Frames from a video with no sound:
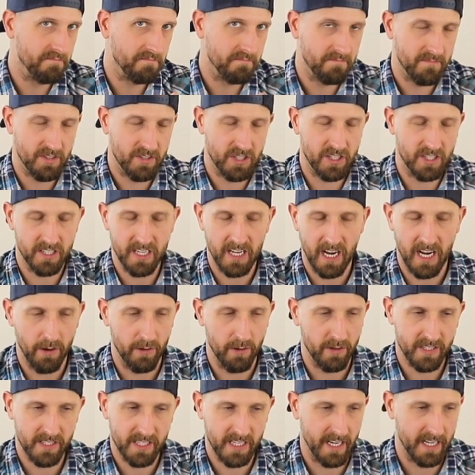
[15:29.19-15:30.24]
It's just how
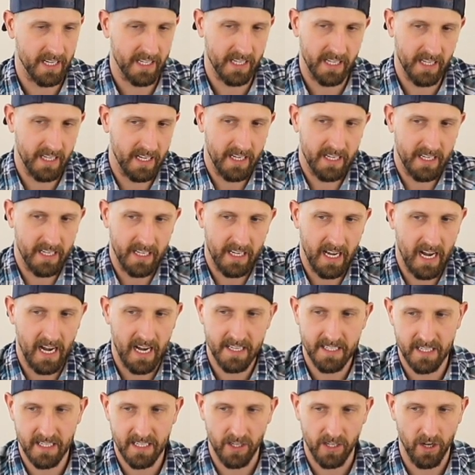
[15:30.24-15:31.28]
it's kind of, it
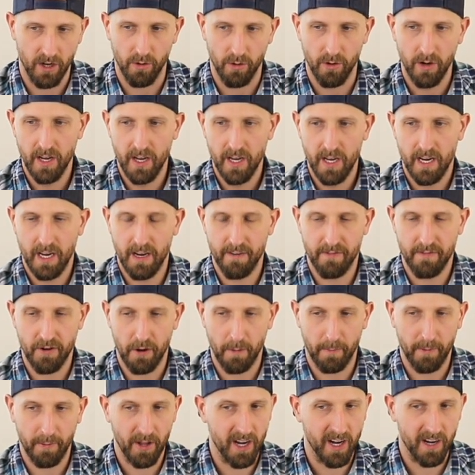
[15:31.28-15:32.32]
has to go. If you're
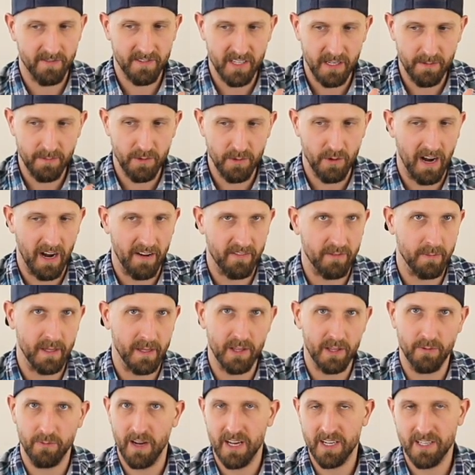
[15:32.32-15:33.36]
a playoff team, you have to
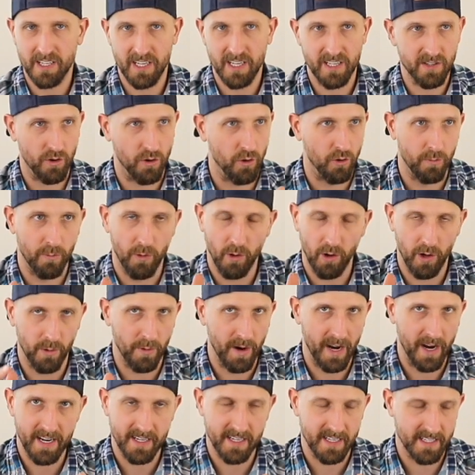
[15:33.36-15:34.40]
beat the Redskins, home or
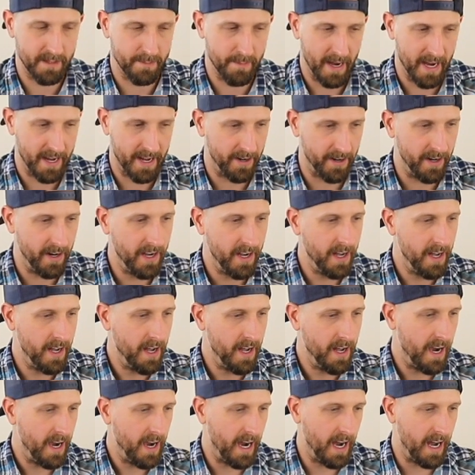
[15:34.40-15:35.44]
away, it doesn't matter.
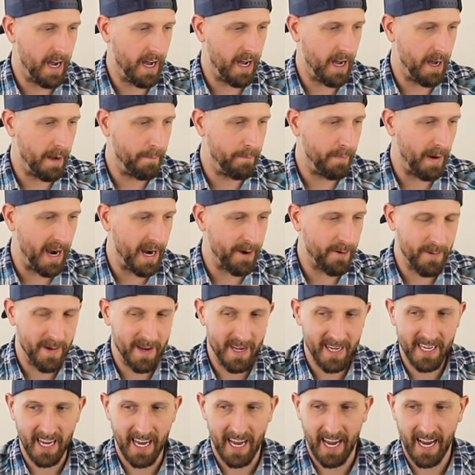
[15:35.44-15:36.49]
Bye
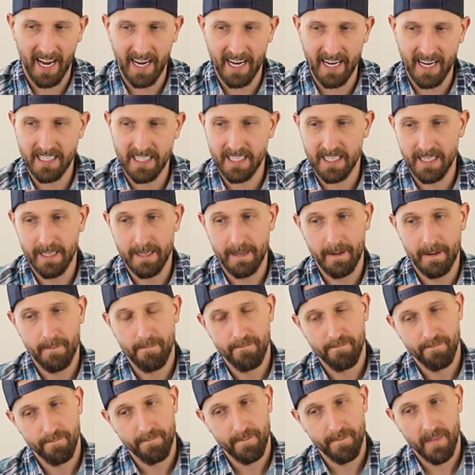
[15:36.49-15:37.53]
week 8,
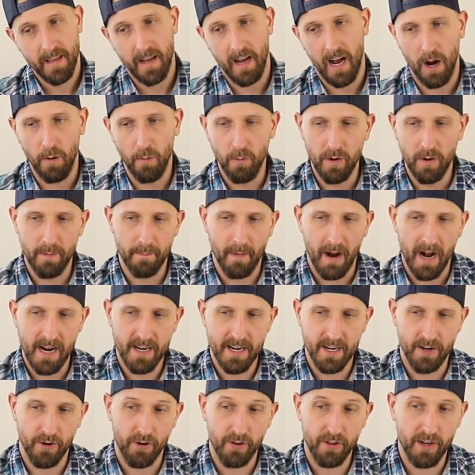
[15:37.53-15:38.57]
I wouldn't
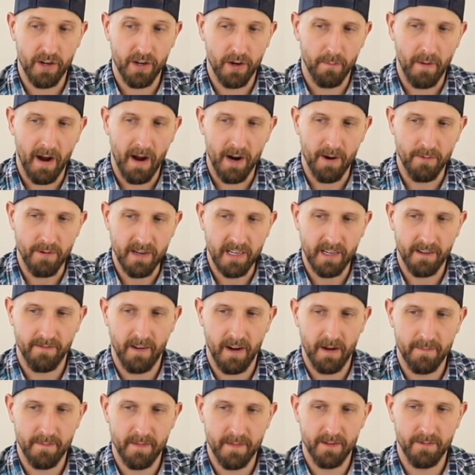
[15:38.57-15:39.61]
mind an earlier bye week if
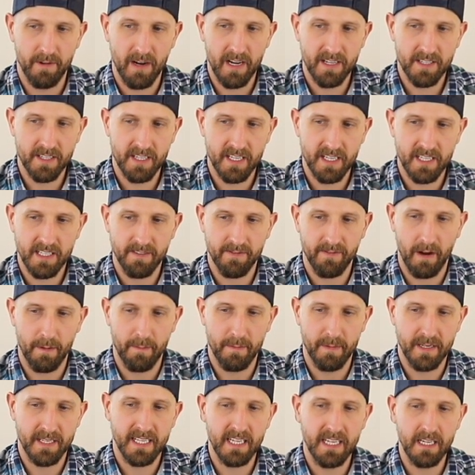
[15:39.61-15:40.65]
I'm the Redskins, if
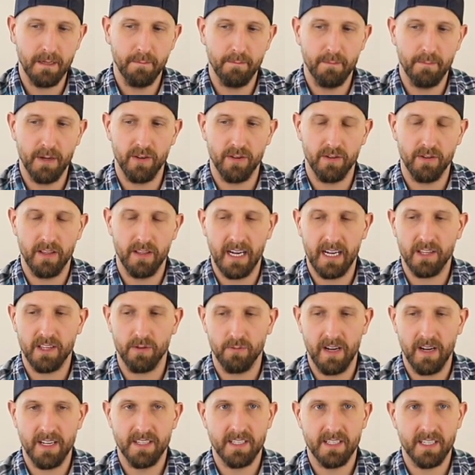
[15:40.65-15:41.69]
I'm a team built like the
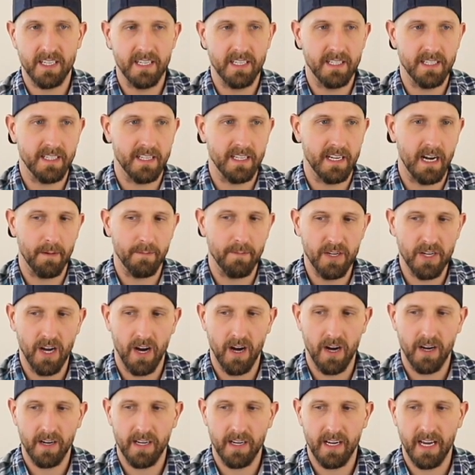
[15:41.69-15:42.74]
Redskins and I'm
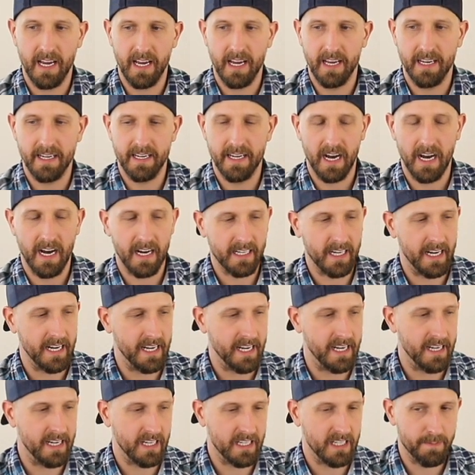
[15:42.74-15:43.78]
young and kind
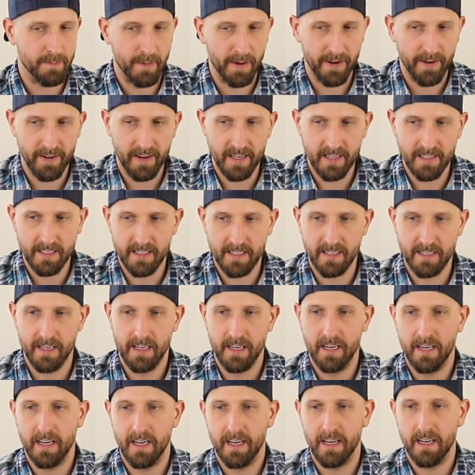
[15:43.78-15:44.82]
of inexperienced,
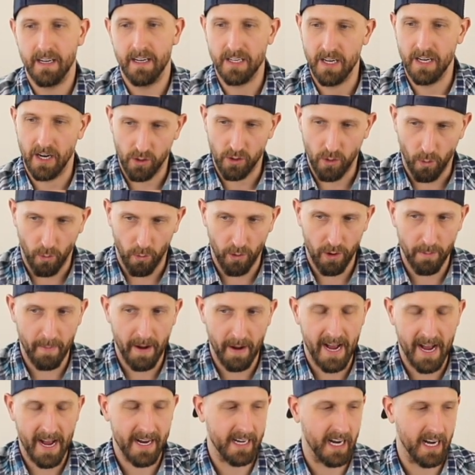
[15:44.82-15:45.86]
a young
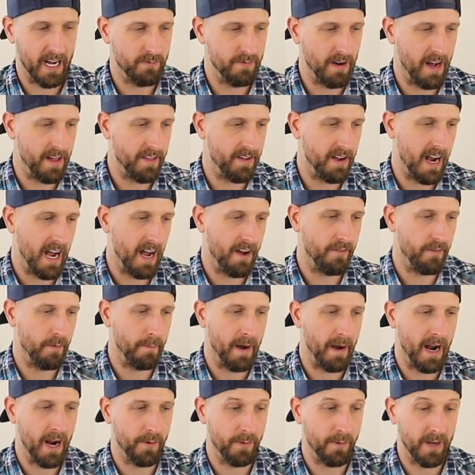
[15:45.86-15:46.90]
quarterback. I'd rather have a
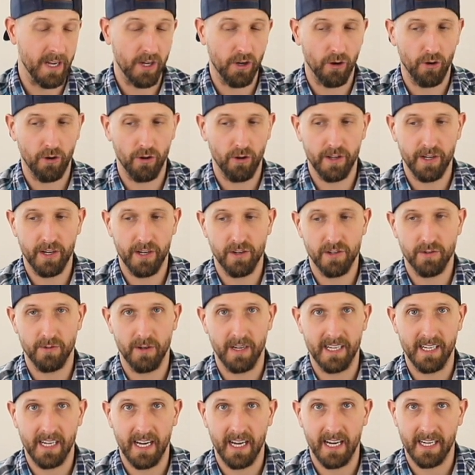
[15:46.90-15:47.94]
bye week earlier so
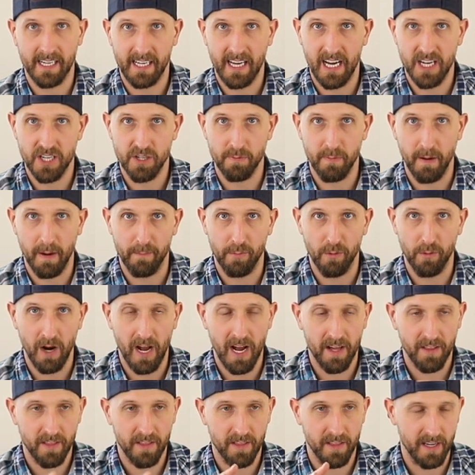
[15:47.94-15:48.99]
I can kind of catch my
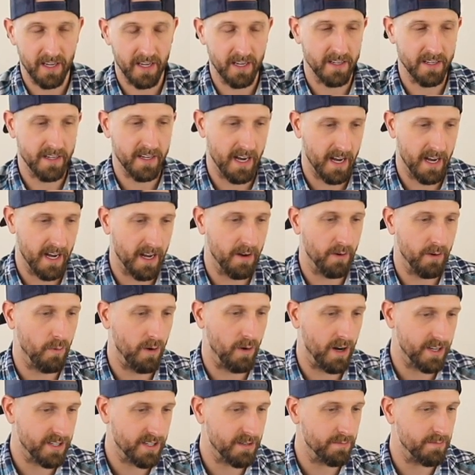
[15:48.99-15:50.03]
breath and
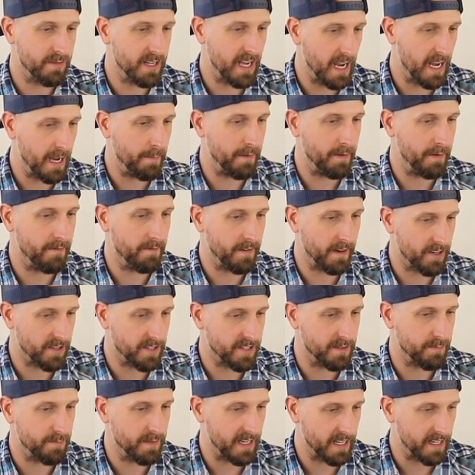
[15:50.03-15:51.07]
watch some tape and figure
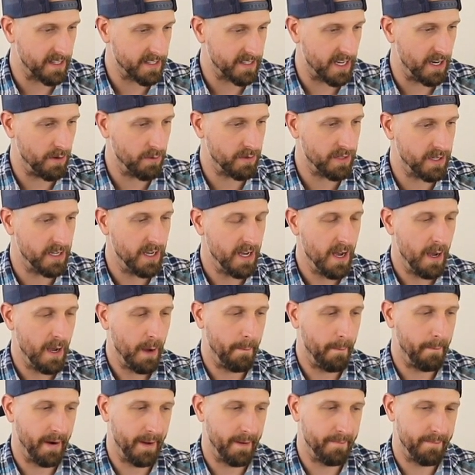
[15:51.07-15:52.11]
some things out.
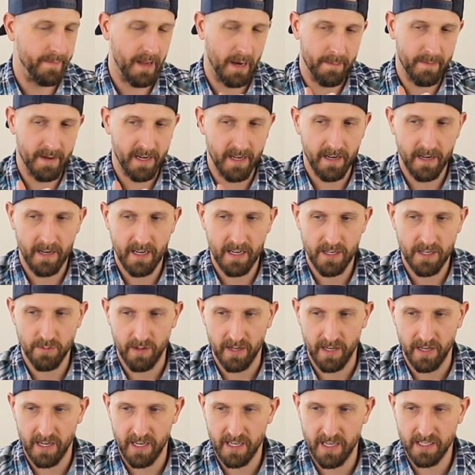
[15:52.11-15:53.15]
But I mean, it is
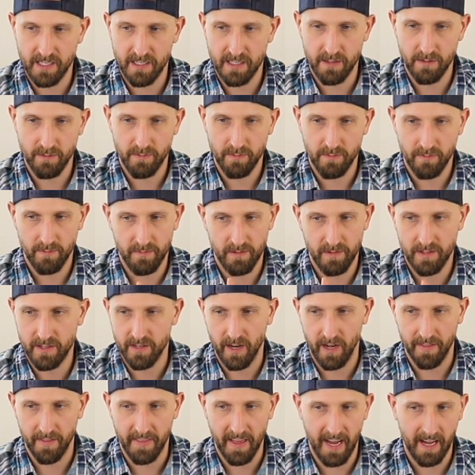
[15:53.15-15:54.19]
what it is. It's
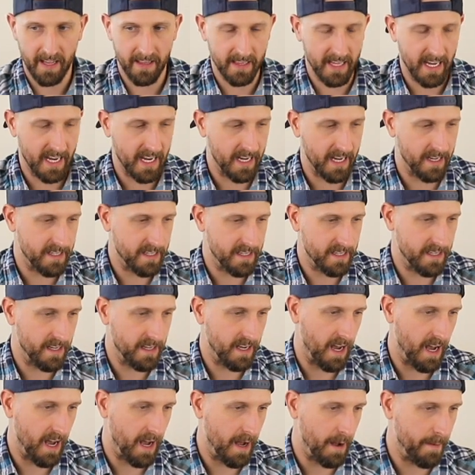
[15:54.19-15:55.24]
not that late.
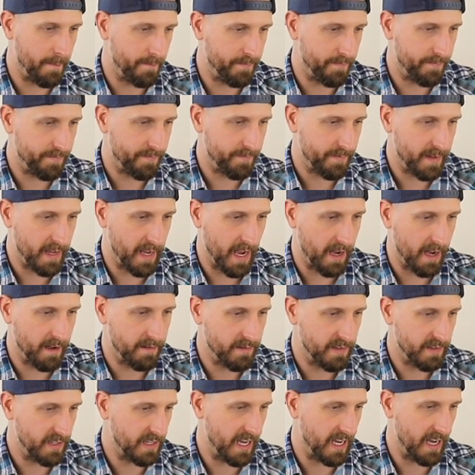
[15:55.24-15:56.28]
Yeah,
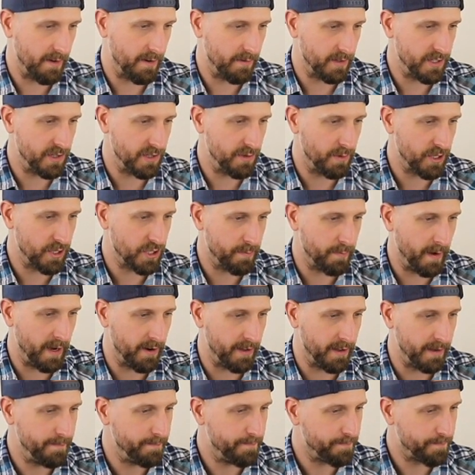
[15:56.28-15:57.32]
you can't really do much
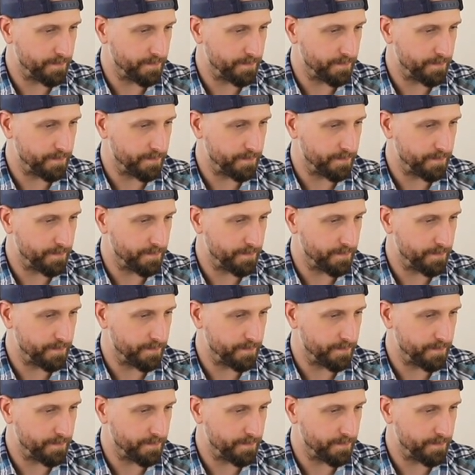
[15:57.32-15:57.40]
about it.